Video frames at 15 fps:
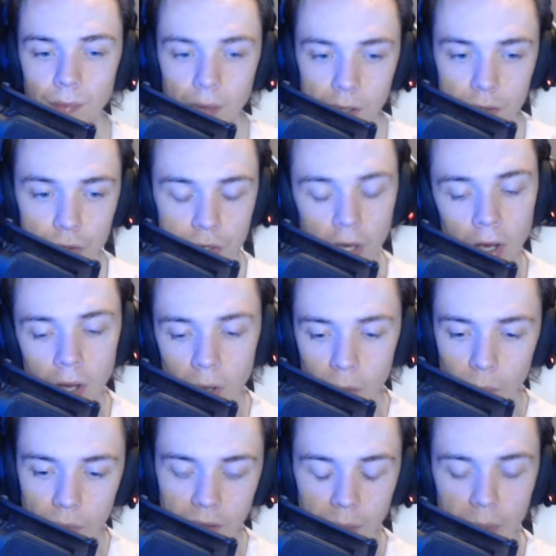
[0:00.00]
So,
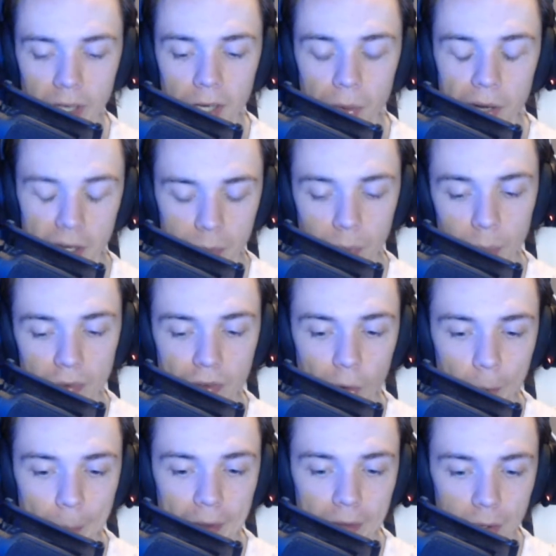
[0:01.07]
there we go. Well, we talked
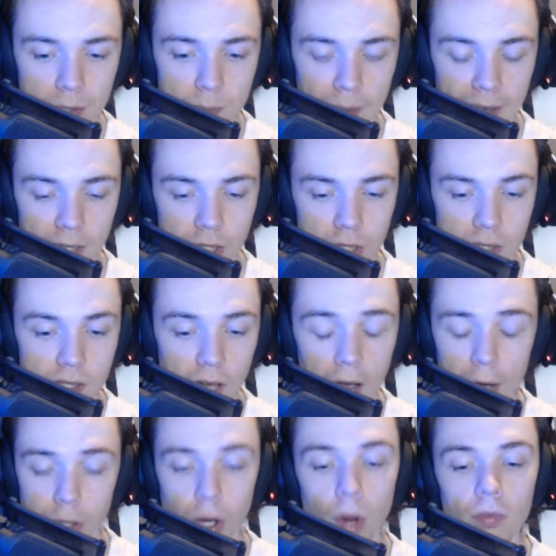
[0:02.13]
about those matches. I
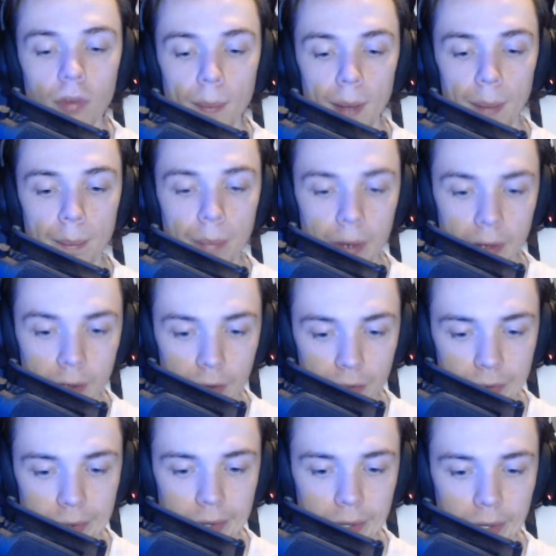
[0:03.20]
don't remember
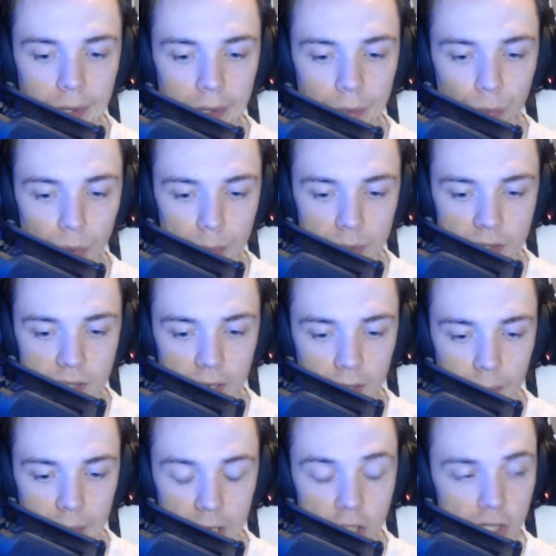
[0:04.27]
the women's title
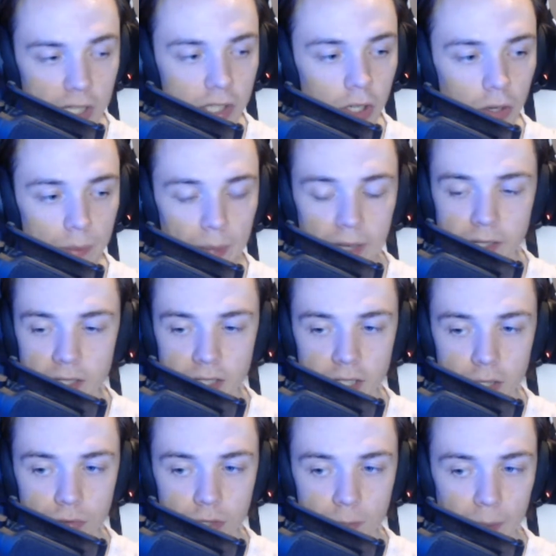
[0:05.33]
match. That's not meant as
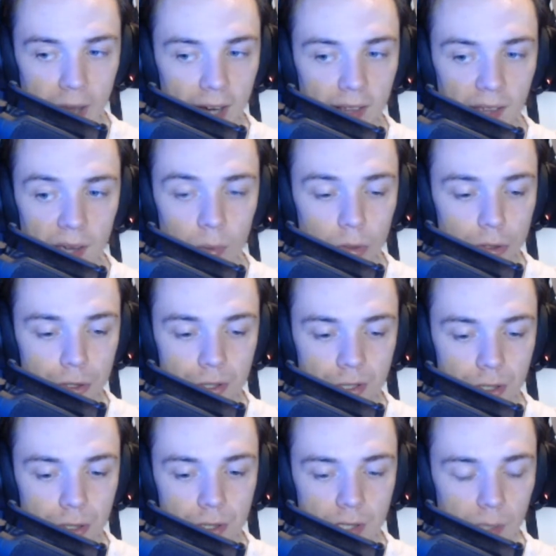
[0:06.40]
disrespect. It was
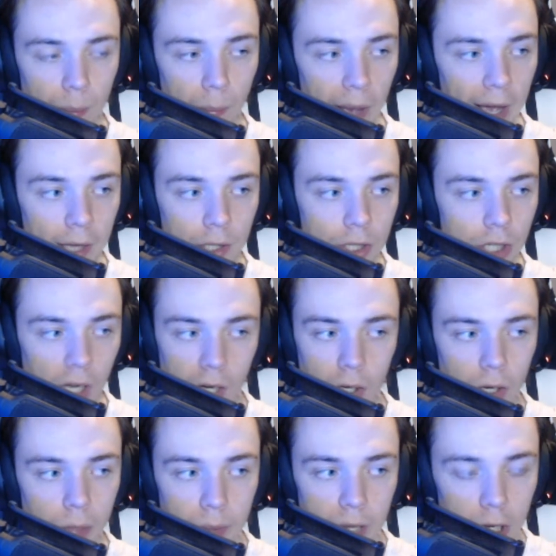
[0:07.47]
just a match. It could
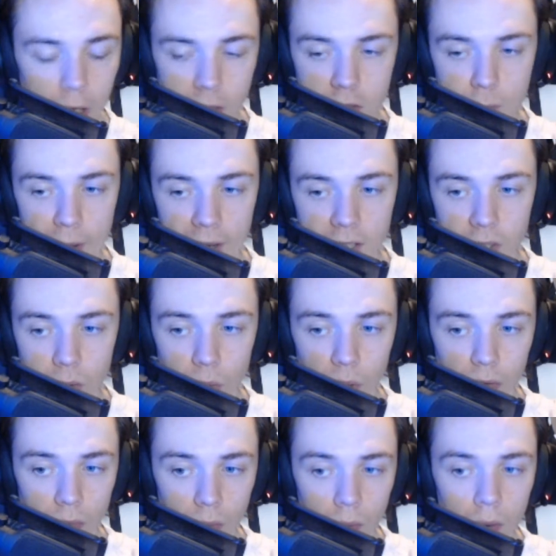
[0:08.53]
have been on a SmackDown or a
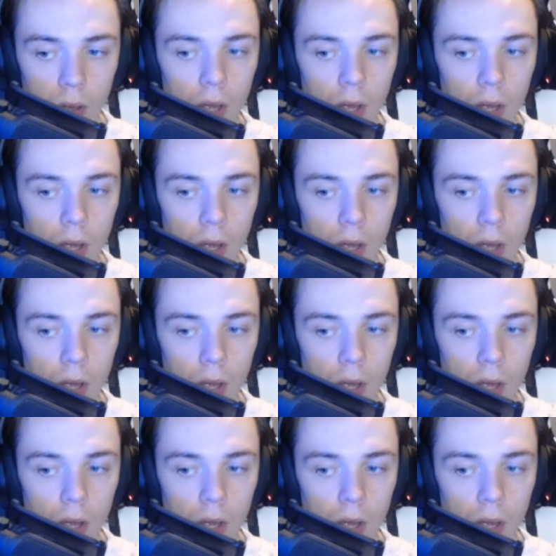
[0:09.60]
Raw.